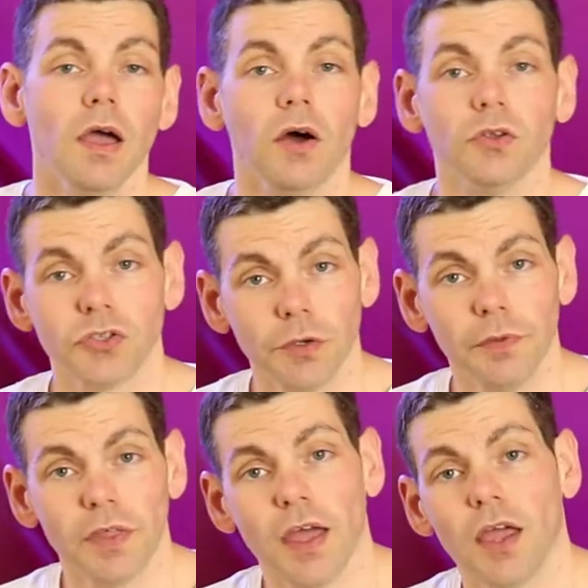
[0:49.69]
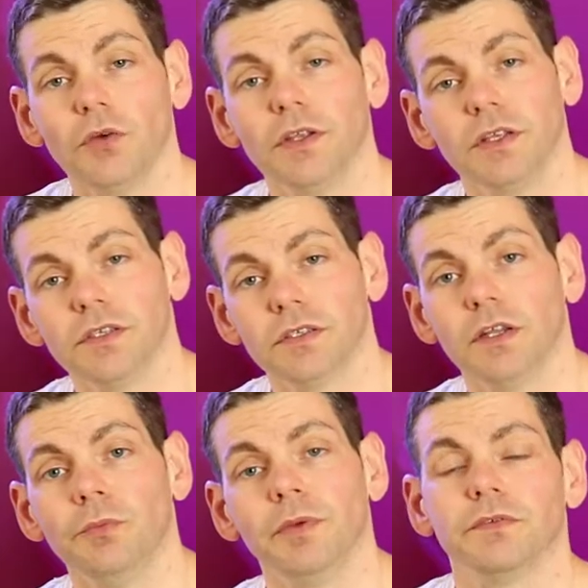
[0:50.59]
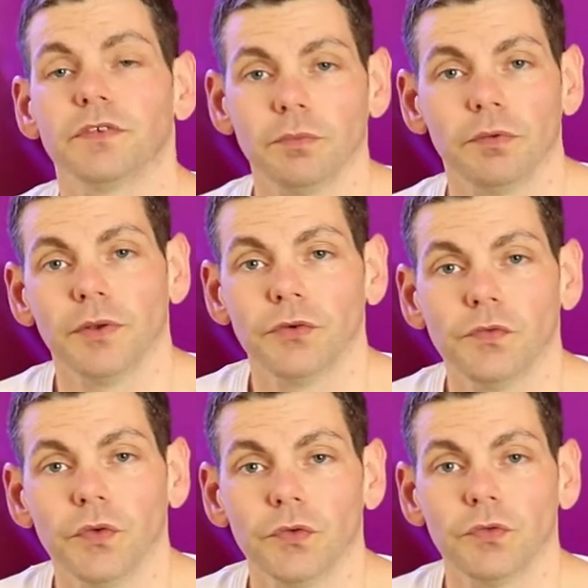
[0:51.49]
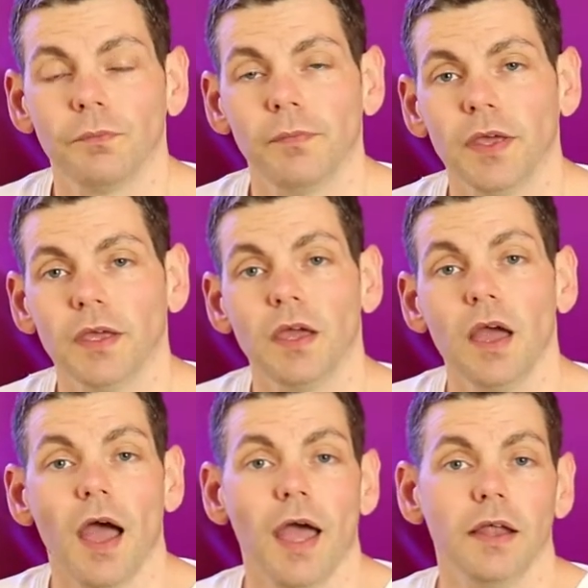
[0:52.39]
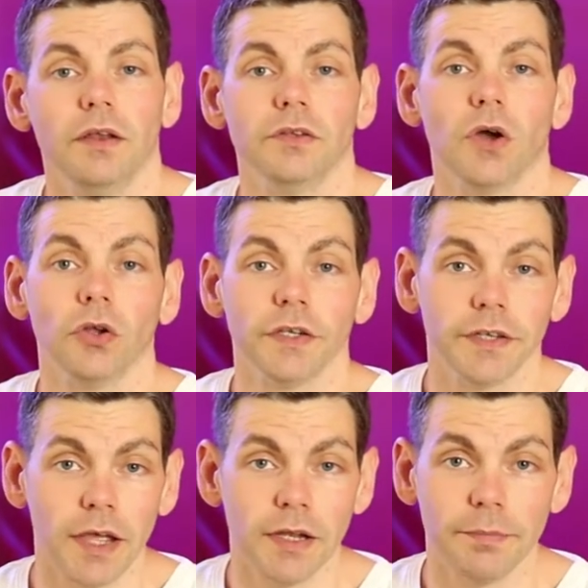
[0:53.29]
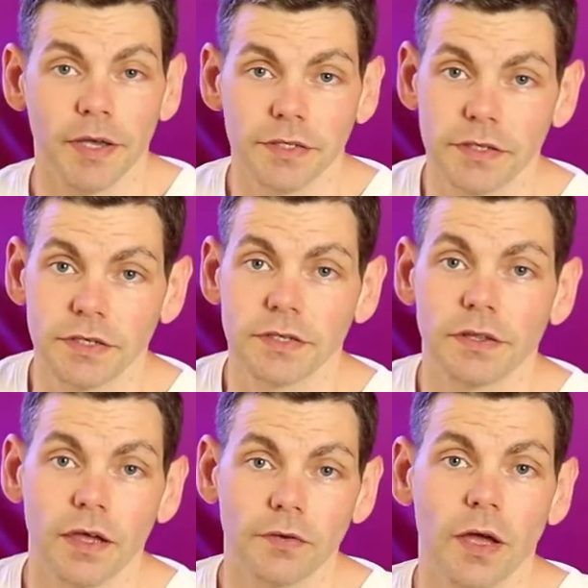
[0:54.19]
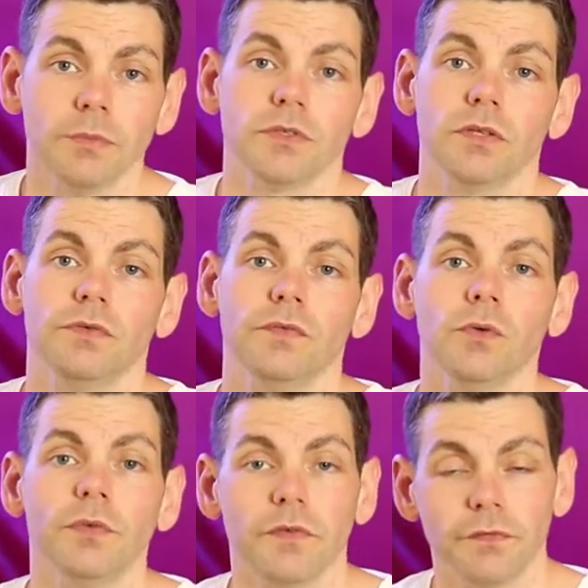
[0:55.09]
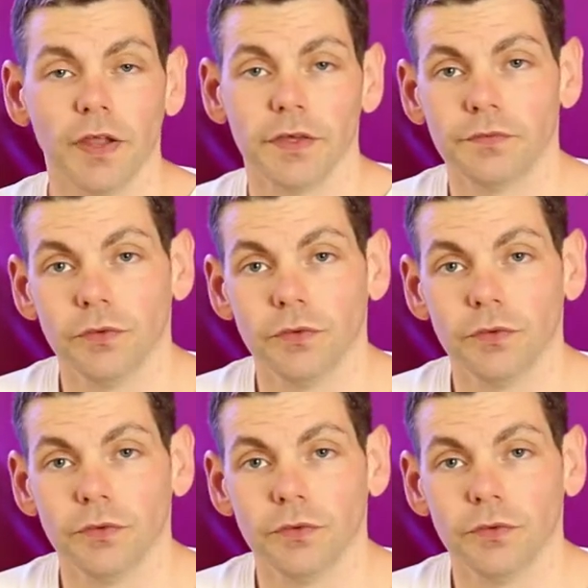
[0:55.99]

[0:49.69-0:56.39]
On top of that, it only needs a little bit of supplemental food from me, and on a daily basis, that comes in the form of a flake